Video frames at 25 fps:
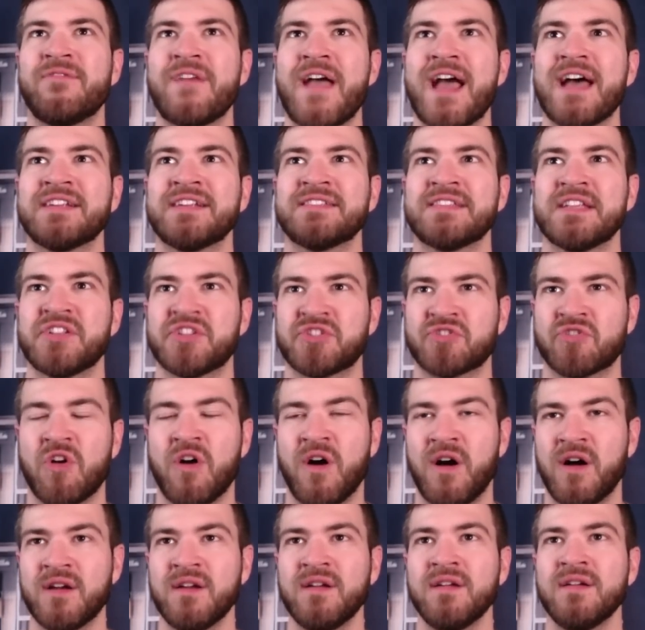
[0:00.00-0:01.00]
fast, and
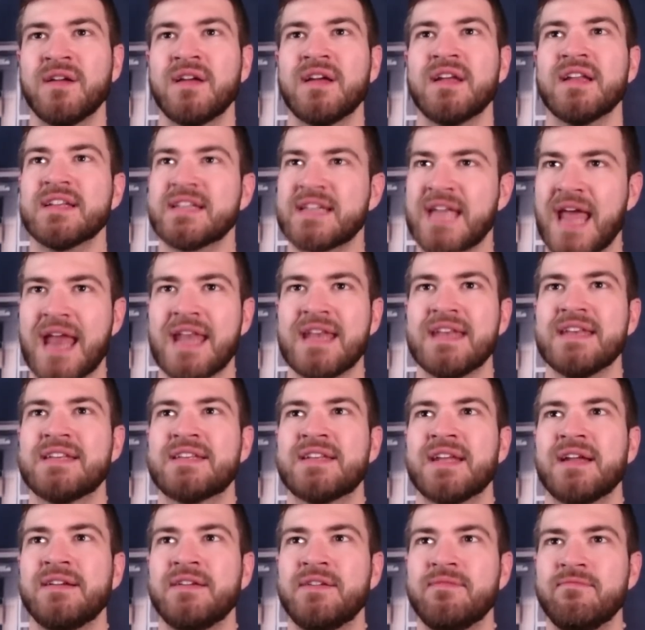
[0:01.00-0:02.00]
strong tend
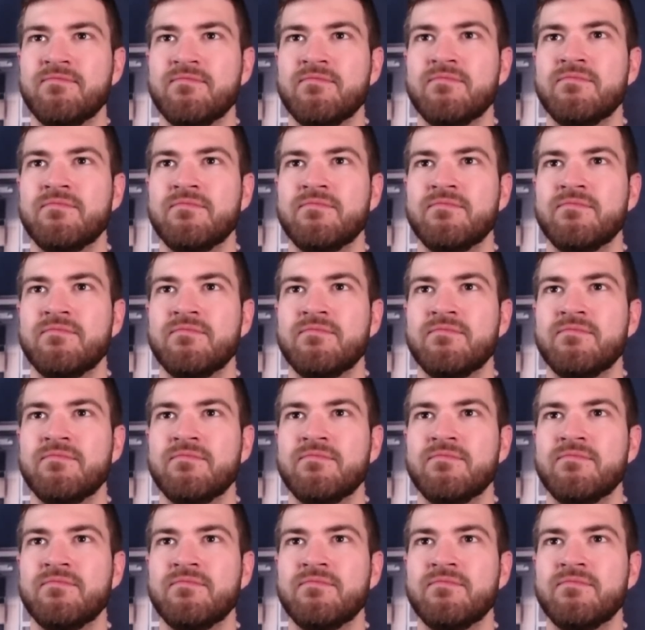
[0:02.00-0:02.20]
to